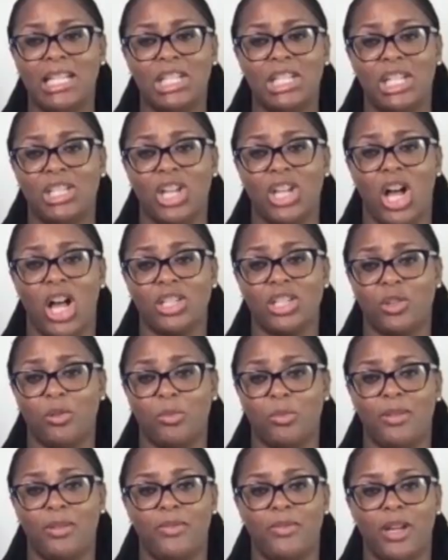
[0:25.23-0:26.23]
She's
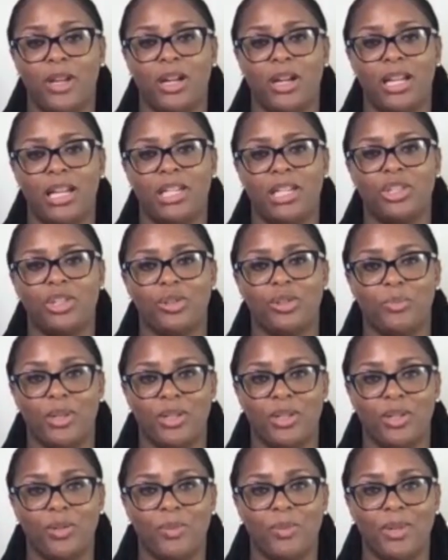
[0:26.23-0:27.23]
also been very
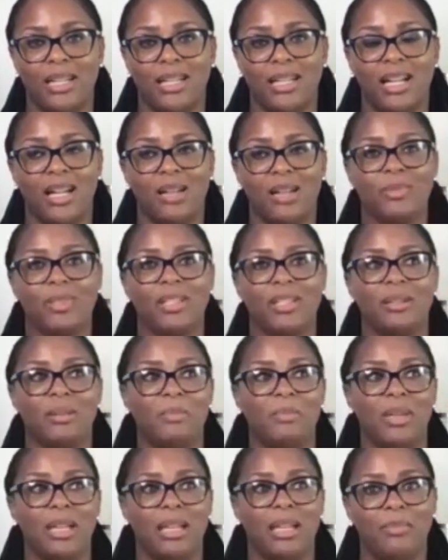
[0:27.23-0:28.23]
instrumental when it comes to
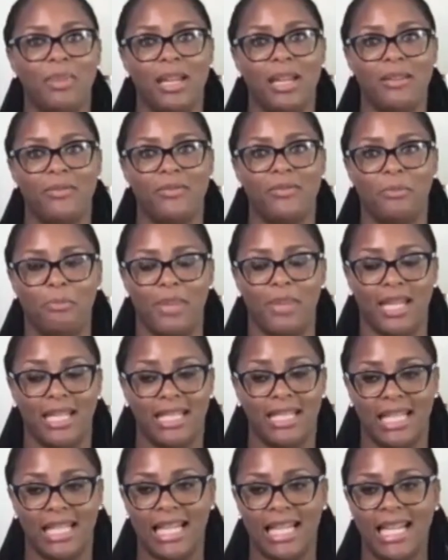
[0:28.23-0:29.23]
me being
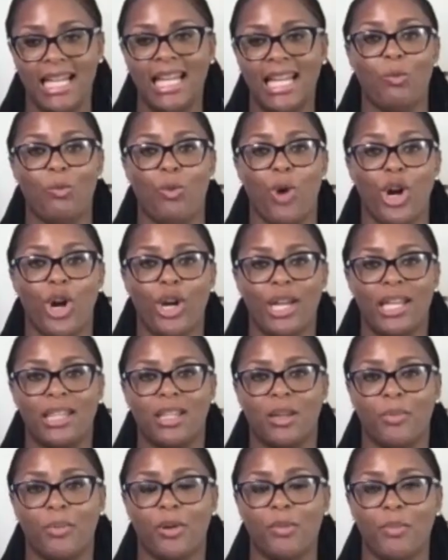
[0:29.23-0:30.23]
busy working
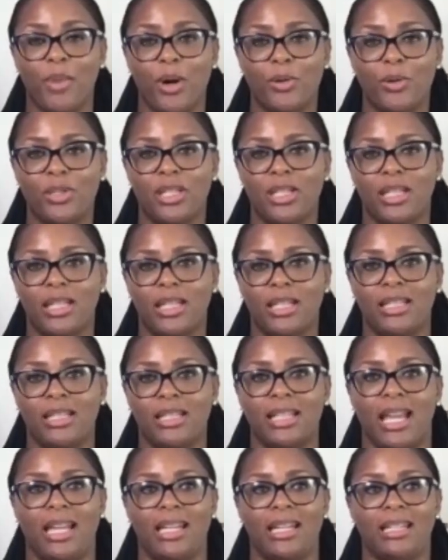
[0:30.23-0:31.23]
the promotions.
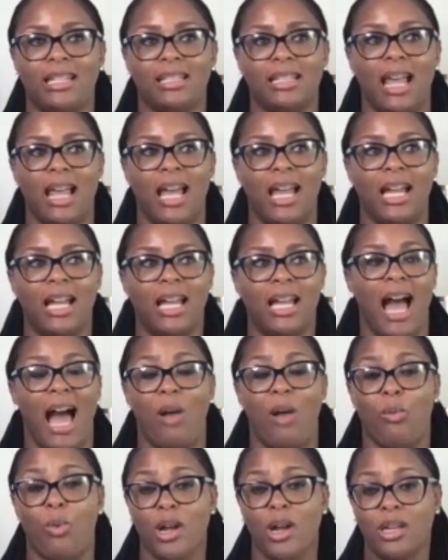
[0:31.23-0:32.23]
And it's like,
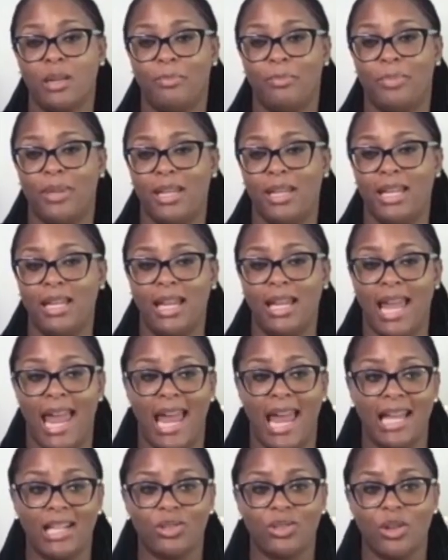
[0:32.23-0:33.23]
I want to be
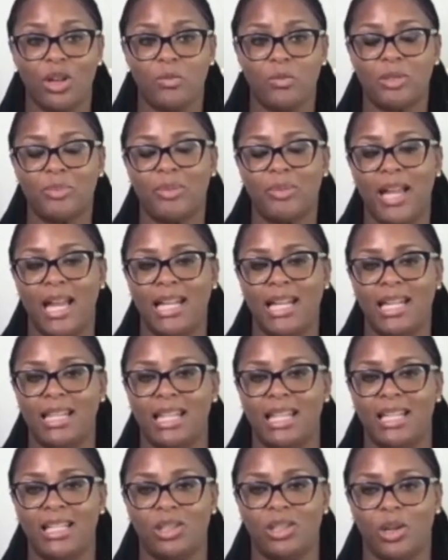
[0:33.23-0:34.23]
hands on with planning
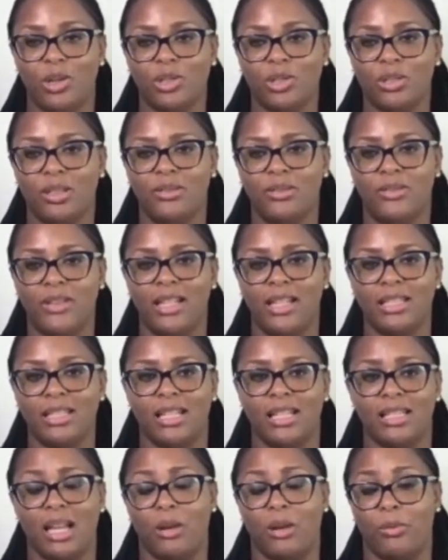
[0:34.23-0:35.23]
these social events
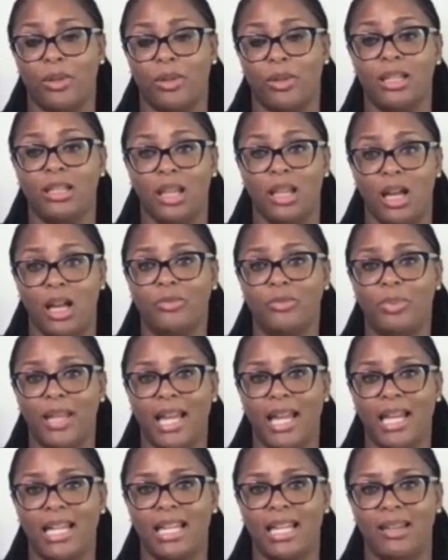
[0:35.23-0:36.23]
because I really love
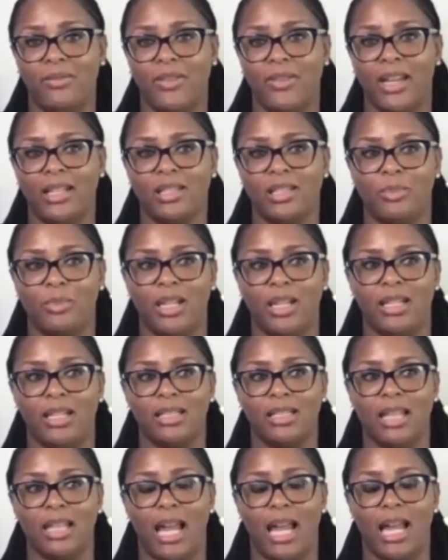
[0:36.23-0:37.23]
planning events, but
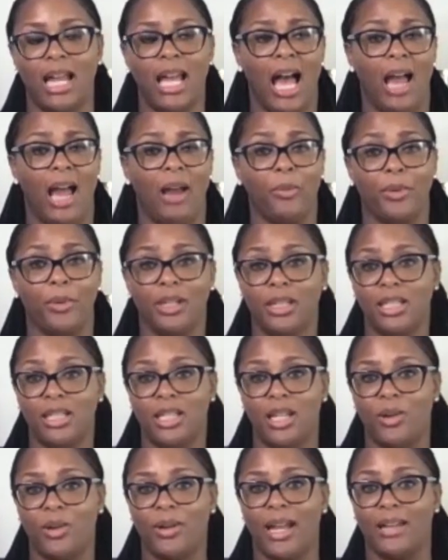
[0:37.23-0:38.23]
it's like, I really
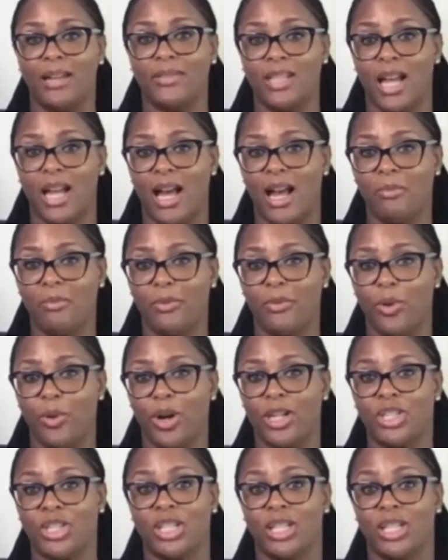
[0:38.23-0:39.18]
don't have time for it.